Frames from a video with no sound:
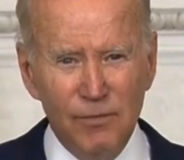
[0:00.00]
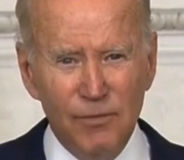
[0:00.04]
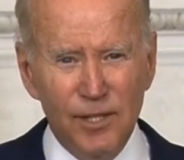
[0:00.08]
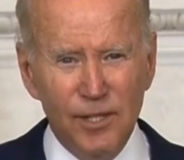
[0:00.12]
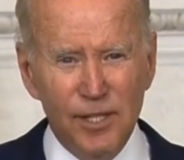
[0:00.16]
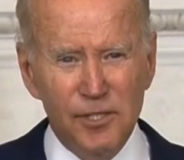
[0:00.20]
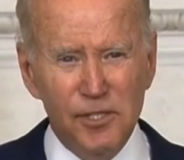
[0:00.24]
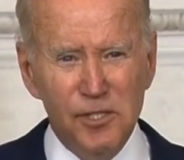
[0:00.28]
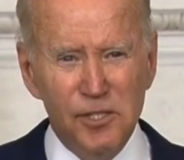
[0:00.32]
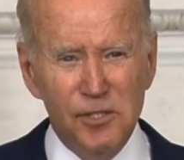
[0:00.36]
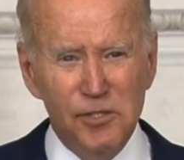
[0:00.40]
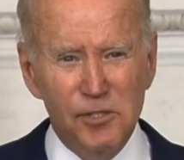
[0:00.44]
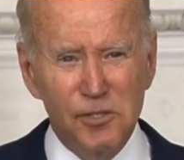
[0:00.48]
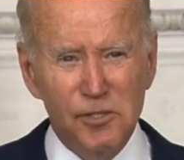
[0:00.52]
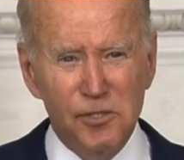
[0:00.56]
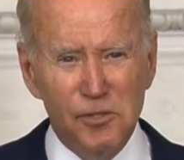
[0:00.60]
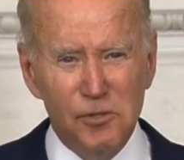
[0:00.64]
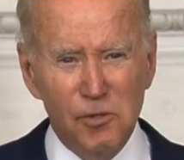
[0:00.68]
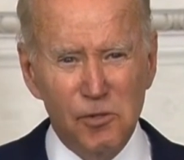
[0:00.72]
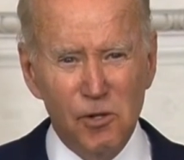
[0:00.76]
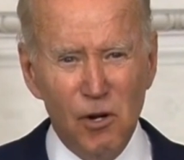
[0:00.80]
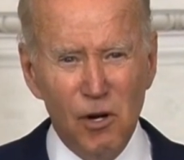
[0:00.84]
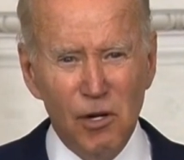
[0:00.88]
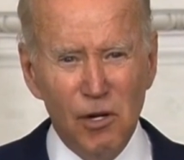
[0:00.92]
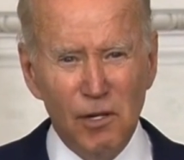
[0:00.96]
This is the
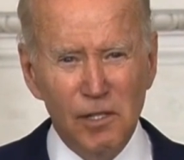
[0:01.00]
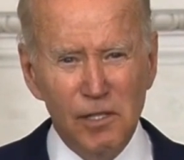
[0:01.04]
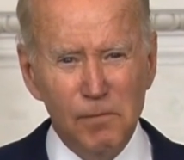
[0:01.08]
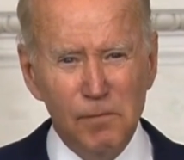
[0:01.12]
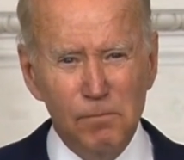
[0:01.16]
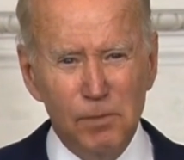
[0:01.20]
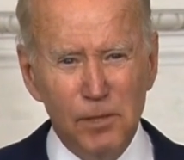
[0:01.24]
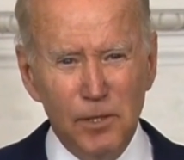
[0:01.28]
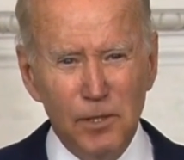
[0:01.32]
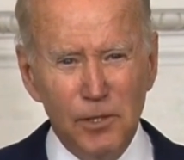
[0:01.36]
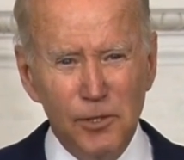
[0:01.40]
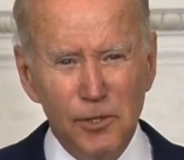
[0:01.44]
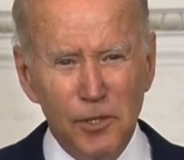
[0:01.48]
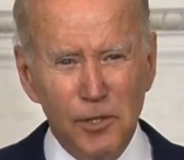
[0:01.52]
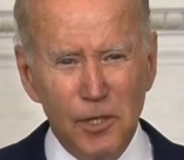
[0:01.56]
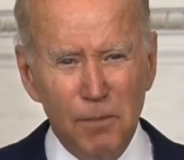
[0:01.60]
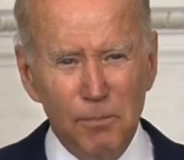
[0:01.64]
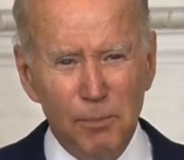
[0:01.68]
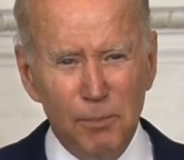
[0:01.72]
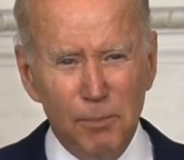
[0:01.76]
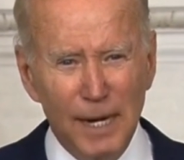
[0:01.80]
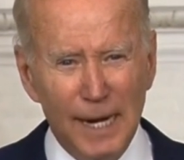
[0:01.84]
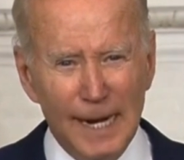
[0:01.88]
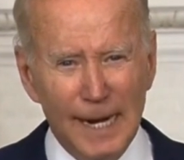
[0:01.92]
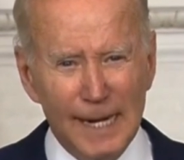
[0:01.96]
strongest bill you
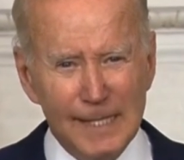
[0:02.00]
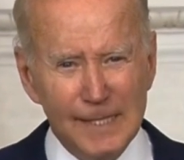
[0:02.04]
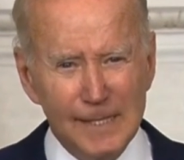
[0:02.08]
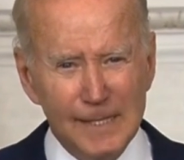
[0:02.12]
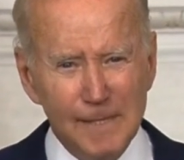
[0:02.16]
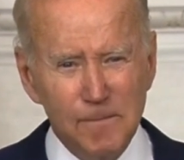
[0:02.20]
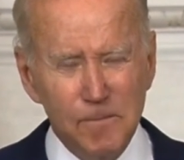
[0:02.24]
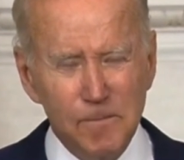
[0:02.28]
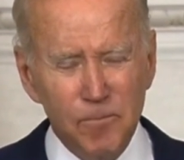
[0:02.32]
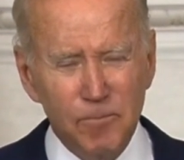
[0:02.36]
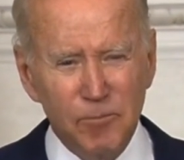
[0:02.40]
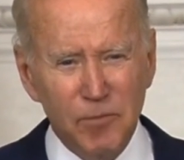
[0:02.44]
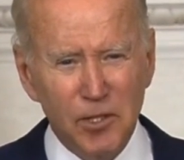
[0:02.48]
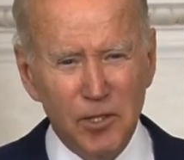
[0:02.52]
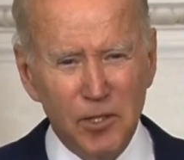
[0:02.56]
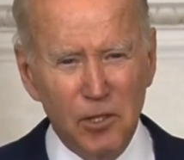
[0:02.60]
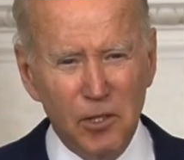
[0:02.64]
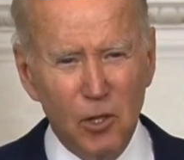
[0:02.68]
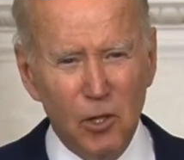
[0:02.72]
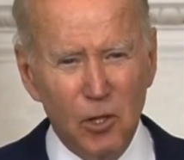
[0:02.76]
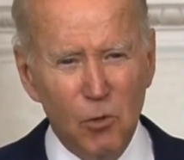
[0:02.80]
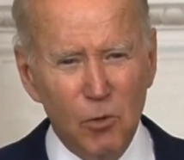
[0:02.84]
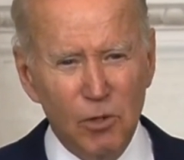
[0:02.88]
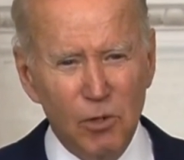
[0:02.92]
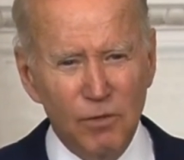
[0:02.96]
can pass to
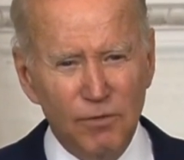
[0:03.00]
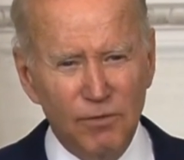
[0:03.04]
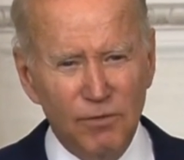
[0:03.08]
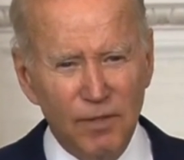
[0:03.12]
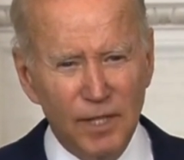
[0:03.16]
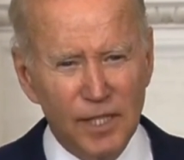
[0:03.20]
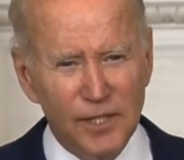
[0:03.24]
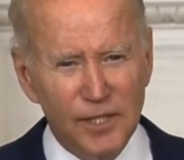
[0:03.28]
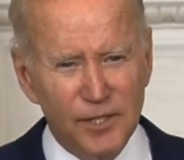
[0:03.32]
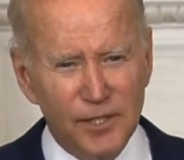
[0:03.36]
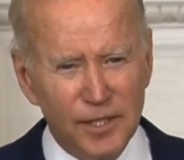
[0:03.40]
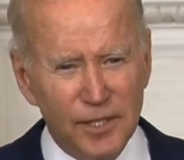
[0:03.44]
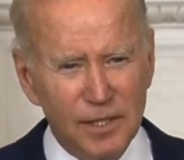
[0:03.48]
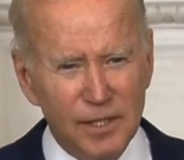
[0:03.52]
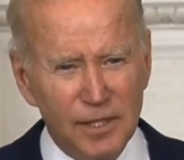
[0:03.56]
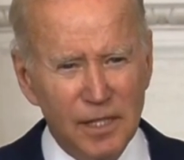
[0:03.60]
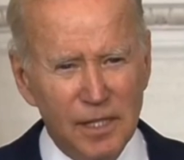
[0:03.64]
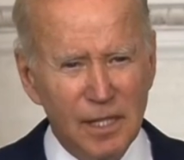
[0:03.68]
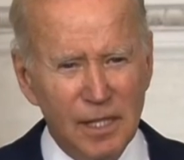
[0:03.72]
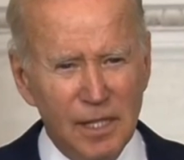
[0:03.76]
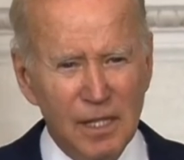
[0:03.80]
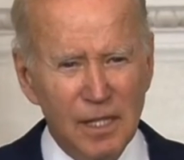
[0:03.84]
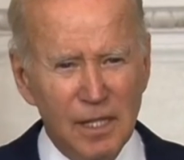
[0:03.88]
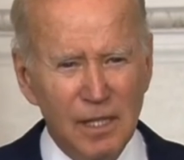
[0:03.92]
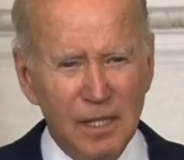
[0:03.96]
lower inflation,
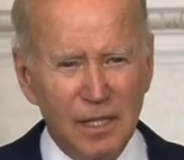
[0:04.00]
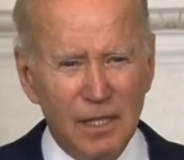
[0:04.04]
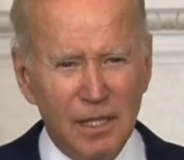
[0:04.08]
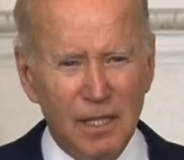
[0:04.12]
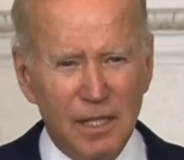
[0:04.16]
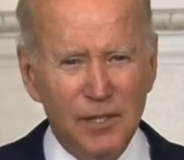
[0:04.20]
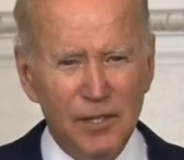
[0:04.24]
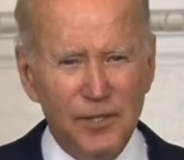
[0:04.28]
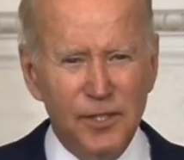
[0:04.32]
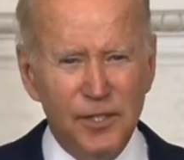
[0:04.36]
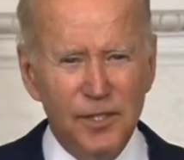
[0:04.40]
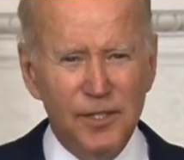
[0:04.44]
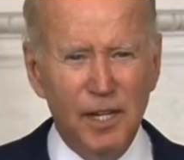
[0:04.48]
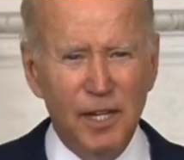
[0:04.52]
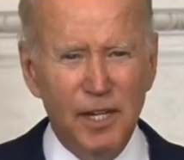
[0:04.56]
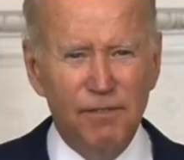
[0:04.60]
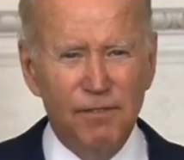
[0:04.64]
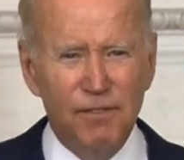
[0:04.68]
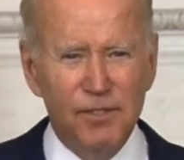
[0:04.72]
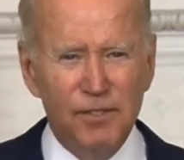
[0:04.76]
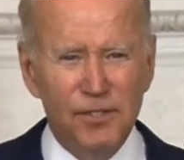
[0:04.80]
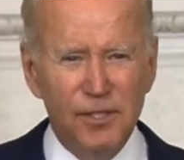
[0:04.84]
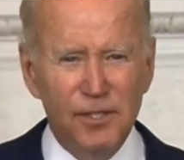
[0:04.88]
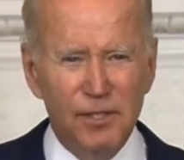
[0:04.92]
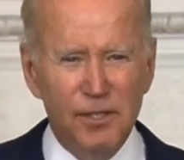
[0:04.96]
cut the
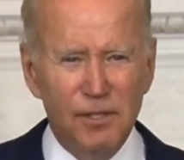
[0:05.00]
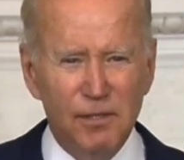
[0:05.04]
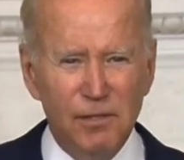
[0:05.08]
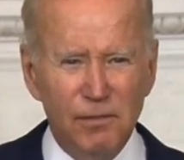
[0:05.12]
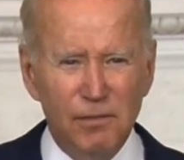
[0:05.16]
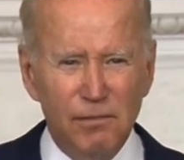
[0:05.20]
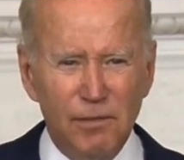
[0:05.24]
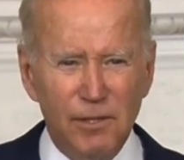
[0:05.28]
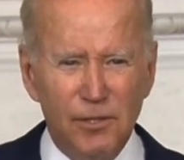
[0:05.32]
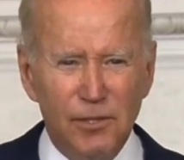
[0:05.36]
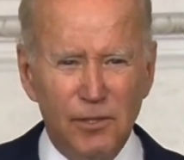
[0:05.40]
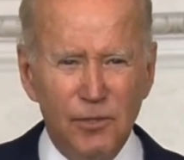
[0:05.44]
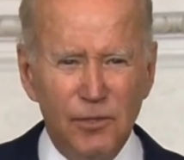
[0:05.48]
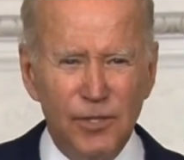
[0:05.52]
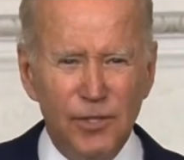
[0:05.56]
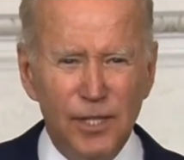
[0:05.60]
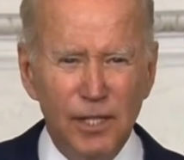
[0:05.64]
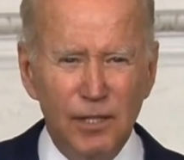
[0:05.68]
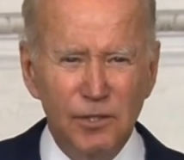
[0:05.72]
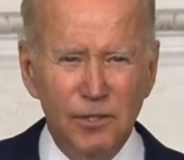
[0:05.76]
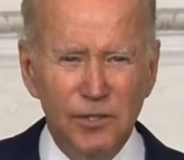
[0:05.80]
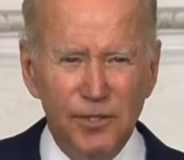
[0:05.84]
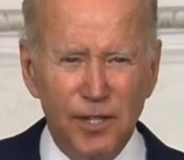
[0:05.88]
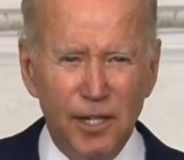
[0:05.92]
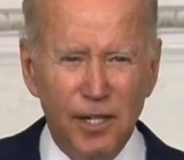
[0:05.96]
deficit, reduce
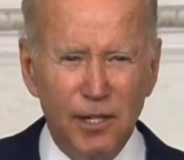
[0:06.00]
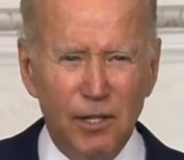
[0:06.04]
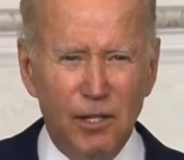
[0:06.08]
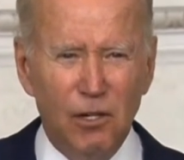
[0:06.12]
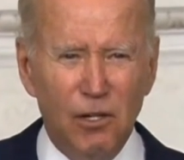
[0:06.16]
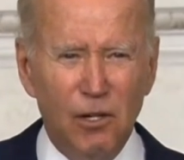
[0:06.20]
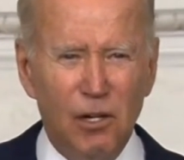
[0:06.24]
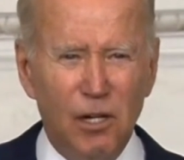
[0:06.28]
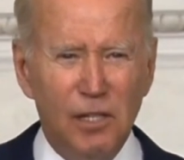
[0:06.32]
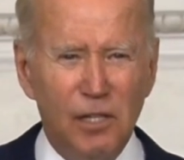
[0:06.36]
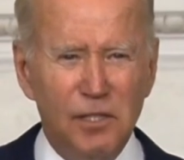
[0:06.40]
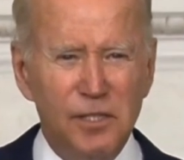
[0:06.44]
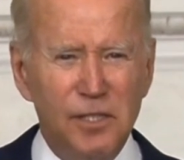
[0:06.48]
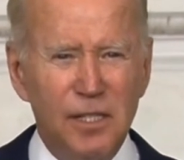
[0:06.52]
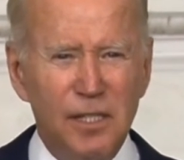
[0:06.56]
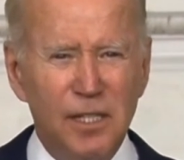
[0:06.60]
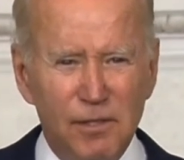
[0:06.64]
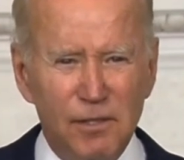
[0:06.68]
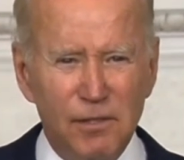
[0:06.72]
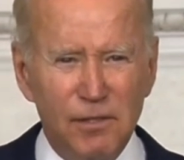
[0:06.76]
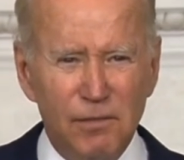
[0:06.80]
health care costs.